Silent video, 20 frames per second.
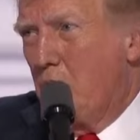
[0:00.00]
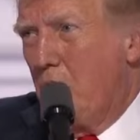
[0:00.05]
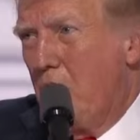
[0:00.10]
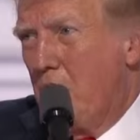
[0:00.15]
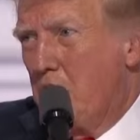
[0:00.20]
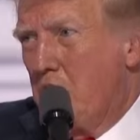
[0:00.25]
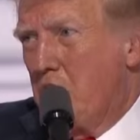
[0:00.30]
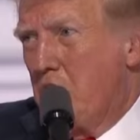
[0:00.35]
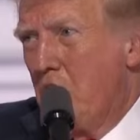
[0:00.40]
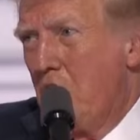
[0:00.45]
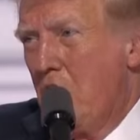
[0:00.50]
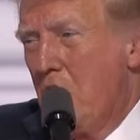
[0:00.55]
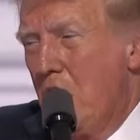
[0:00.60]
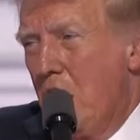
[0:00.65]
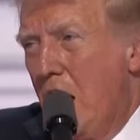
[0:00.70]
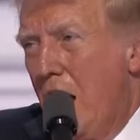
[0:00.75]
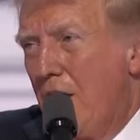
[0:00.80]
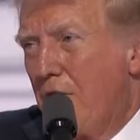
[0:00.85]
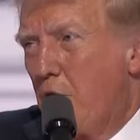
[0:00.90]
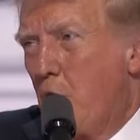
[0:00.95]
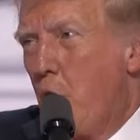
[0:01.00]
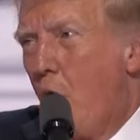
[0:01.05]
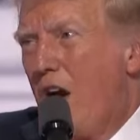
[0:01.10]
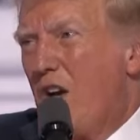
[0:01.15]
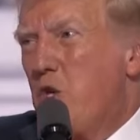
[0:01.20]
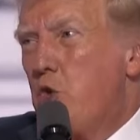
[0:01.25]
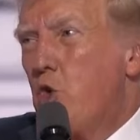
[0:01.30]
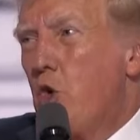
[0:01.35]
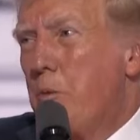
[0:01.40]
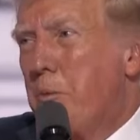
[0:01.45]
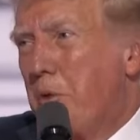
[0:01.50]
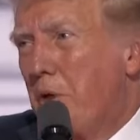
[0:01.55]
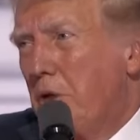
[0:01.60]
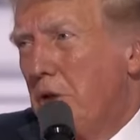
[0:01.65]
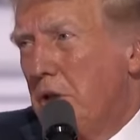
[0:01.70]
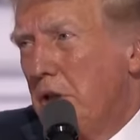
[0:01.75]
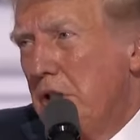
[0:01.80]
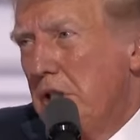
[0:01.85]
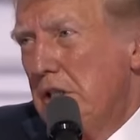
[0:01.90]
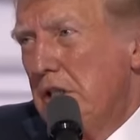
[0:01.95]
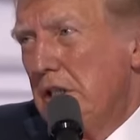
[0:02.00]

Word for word: rates have quadrupled.